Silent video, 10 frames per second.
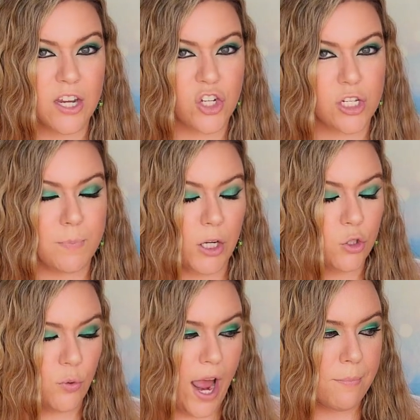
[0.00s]
just been
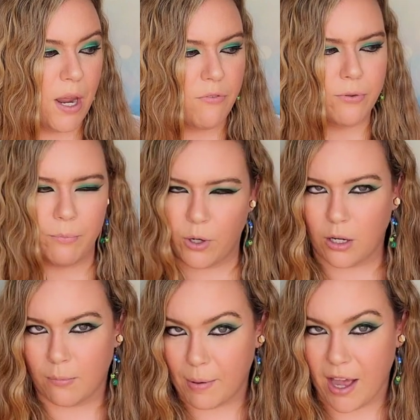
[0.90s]
grabbed off and put into
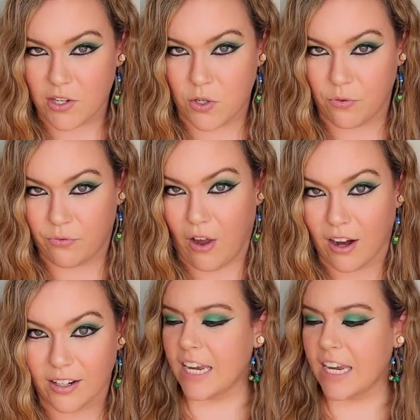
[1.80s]
my box so far.